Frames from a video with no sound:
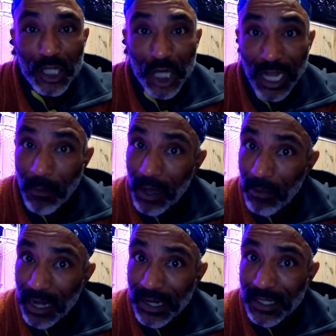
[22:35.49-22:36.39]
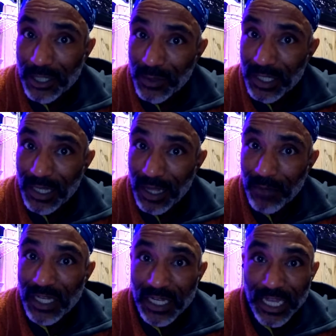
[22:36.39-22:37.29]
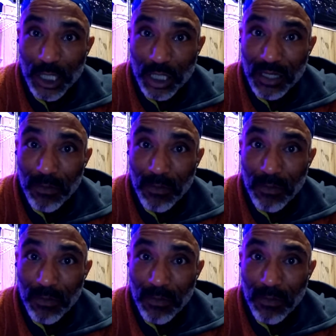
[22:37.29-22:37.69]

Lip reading: Check out my playlist. You will see that I'm tenacious